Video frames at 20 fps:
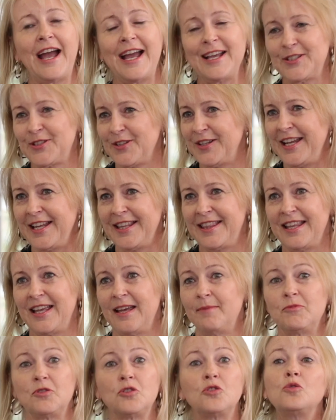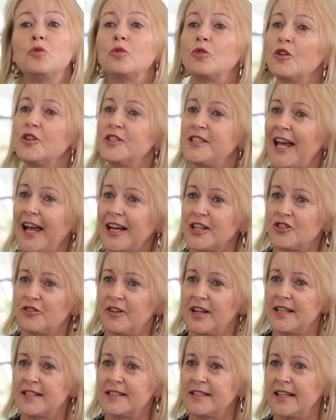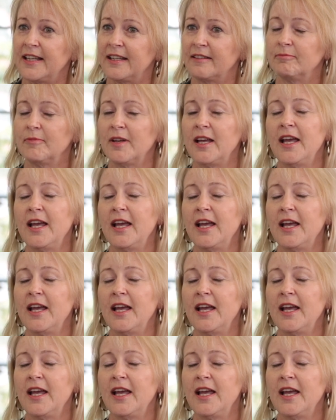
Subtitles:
isolate them, do contact tracing,